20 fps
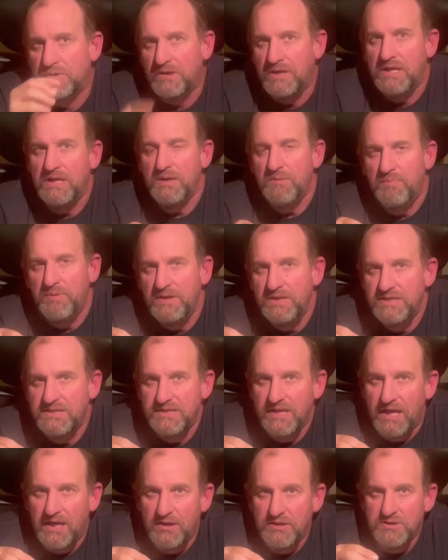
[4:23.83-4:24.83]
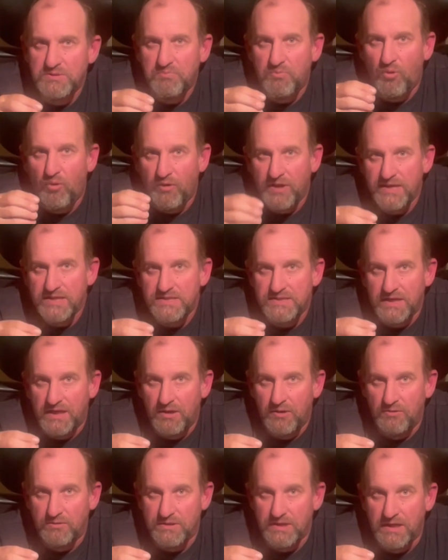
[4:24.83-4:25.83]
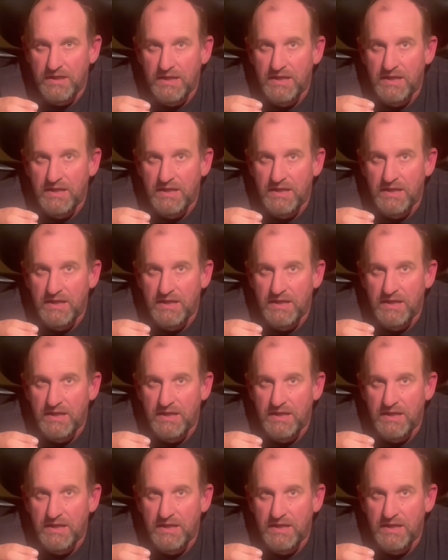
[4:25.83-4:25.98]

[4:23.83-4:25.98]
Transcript: E.P. Sanders points out